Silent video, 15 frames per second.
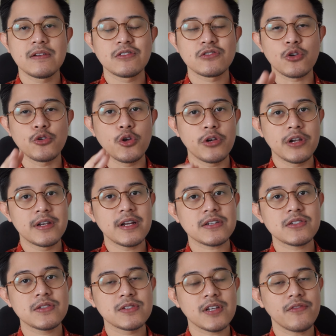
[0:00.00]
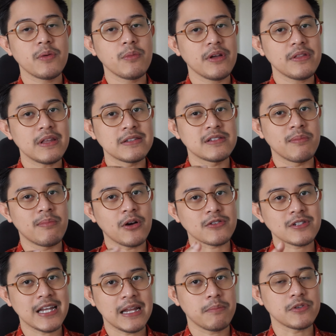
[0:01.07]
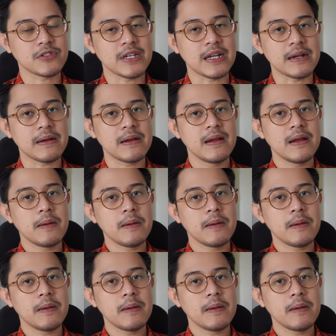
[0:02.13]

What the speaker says: So your deductions every month is about 10%.